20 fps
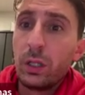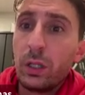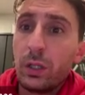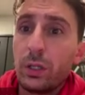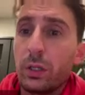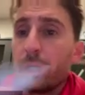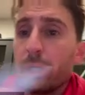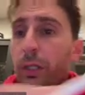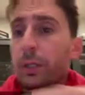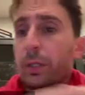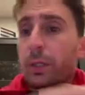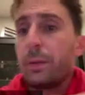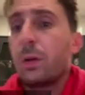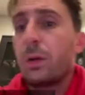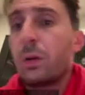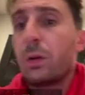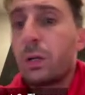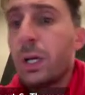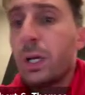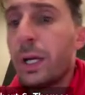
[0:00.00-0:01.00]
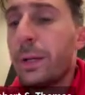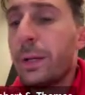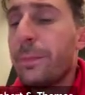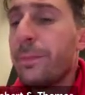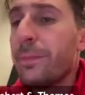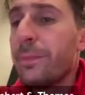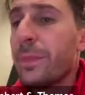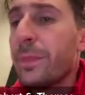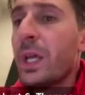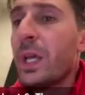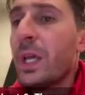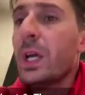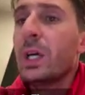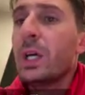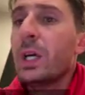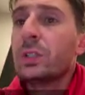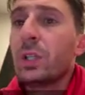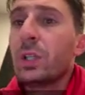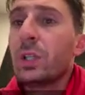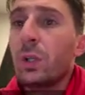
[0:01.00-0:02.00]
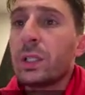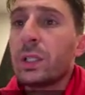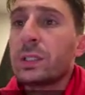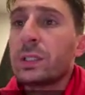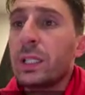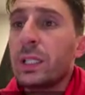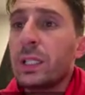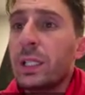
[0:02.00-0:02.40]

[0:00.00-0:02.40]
30. Okay. So let's see.